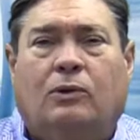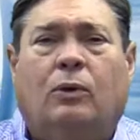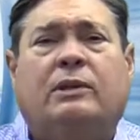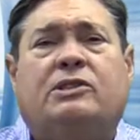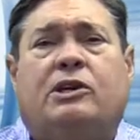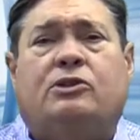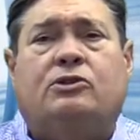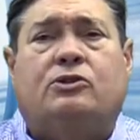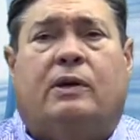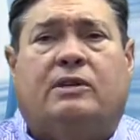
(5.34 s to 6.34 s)
When
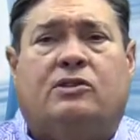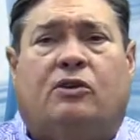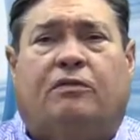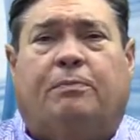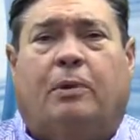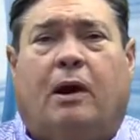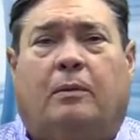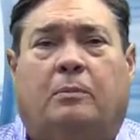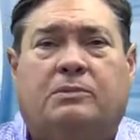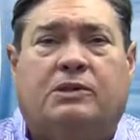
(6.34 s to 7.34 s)
organizations try to solve
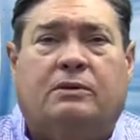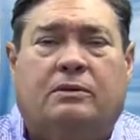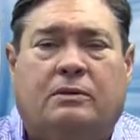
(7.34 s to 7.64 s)
problems,